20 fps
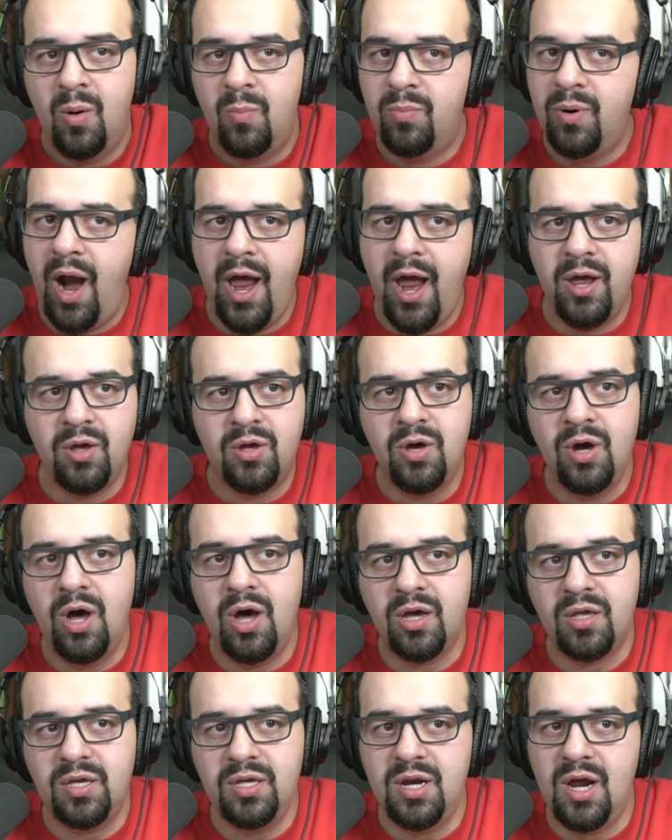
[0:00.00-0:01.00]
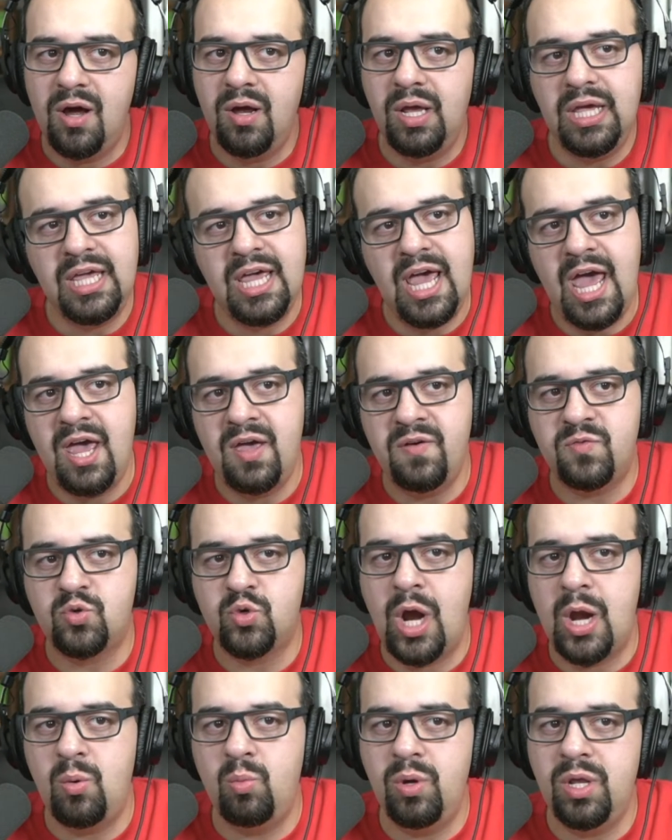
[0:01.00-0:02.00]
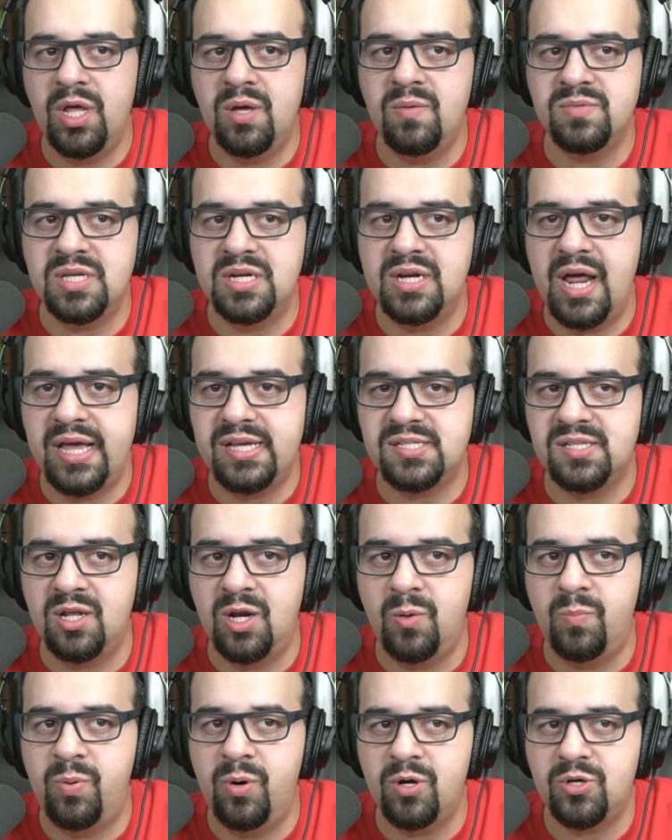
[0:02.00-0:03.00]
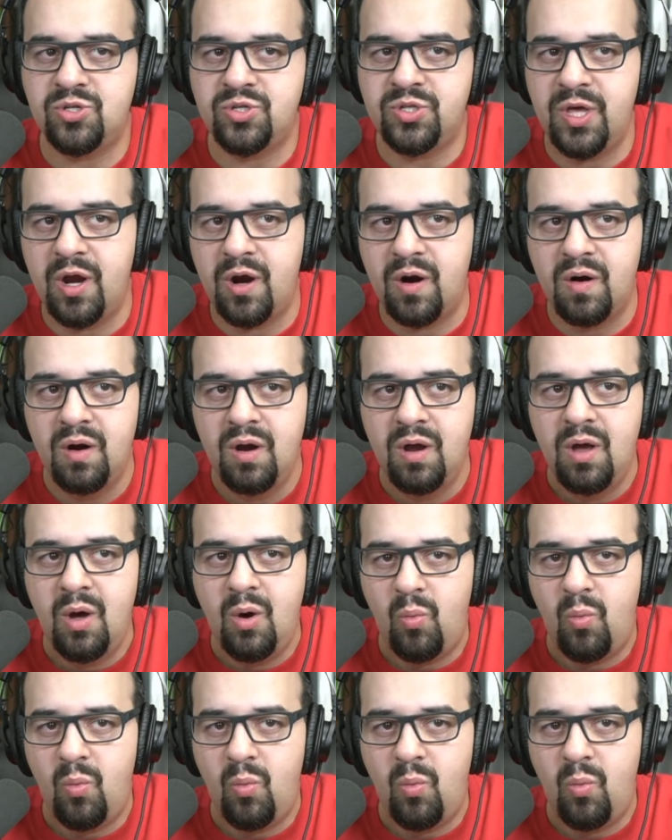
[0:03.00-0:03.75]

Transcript: Brian Cook, he gave Trent Williams a nice little push there.